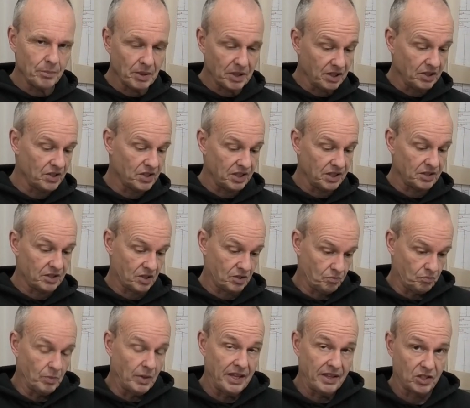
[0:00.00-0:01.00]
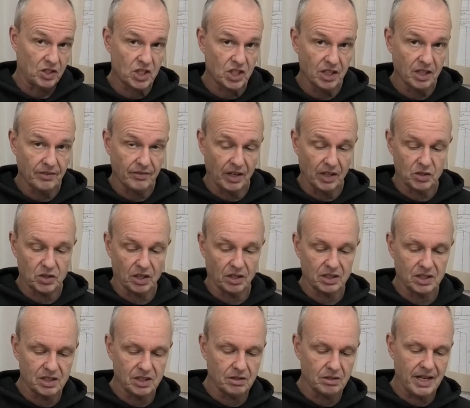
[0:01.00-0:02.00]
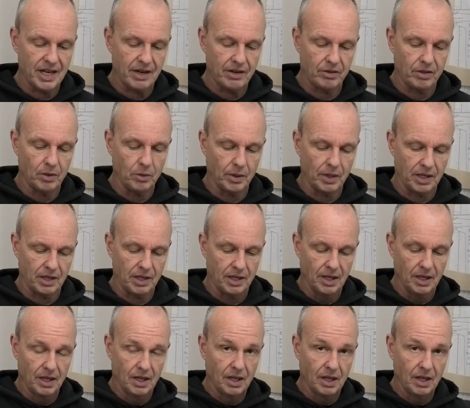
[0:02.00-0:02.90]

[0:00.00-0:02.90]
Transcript: because it's where the servos are, it's not an area where